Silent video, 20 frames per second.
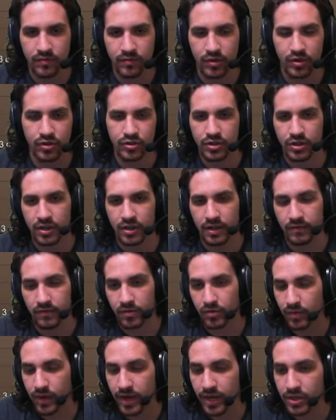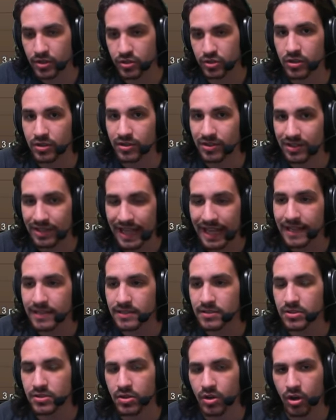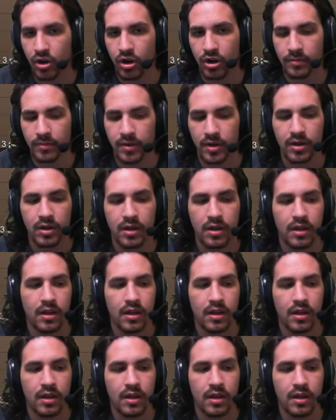version of the Ranger class armor.